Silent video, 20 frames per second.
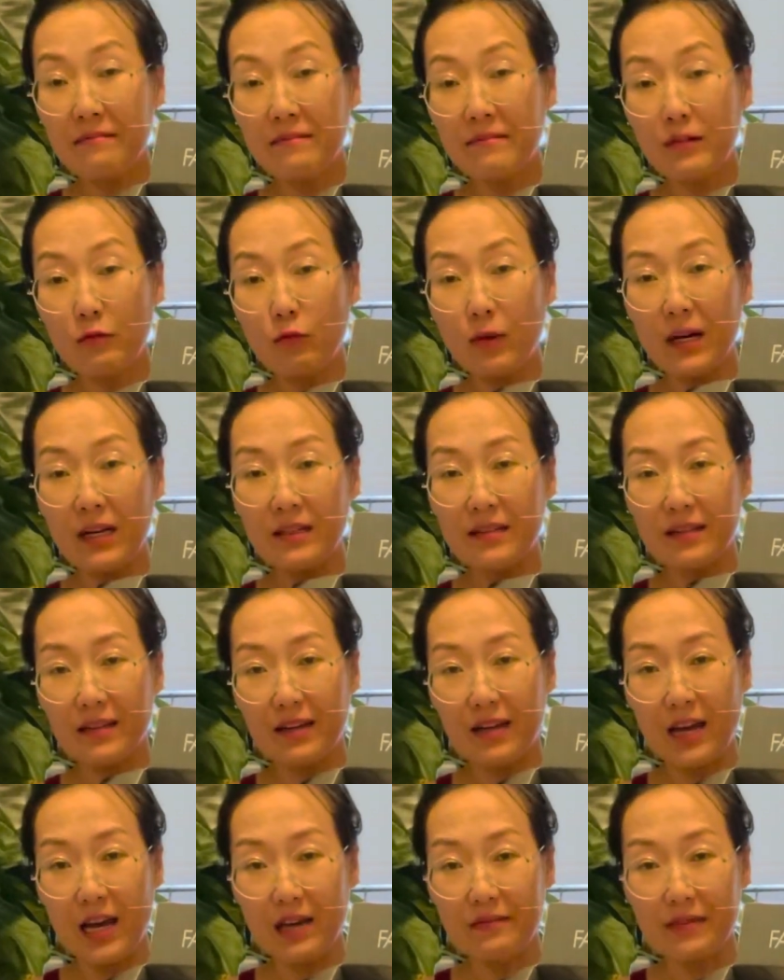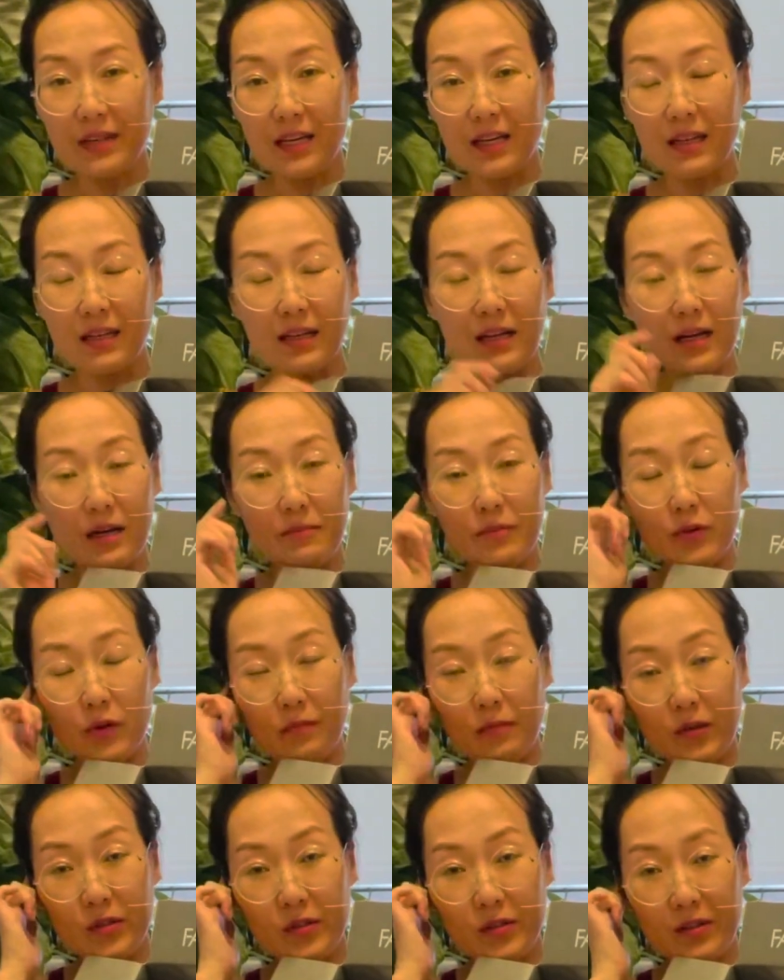while they're having
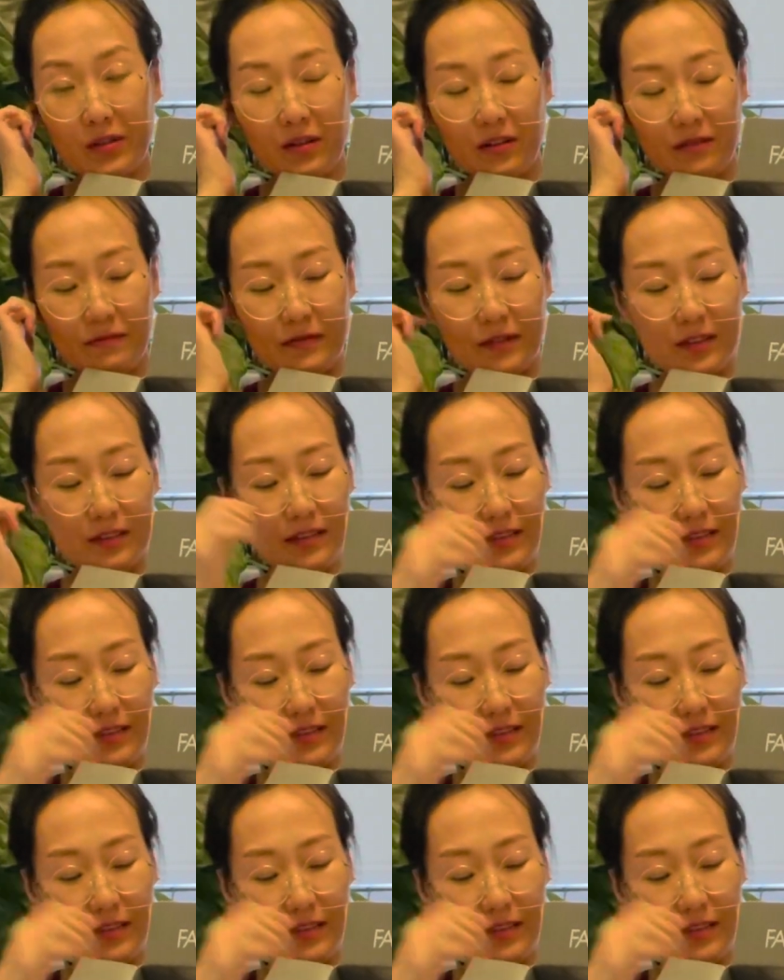promotion offers.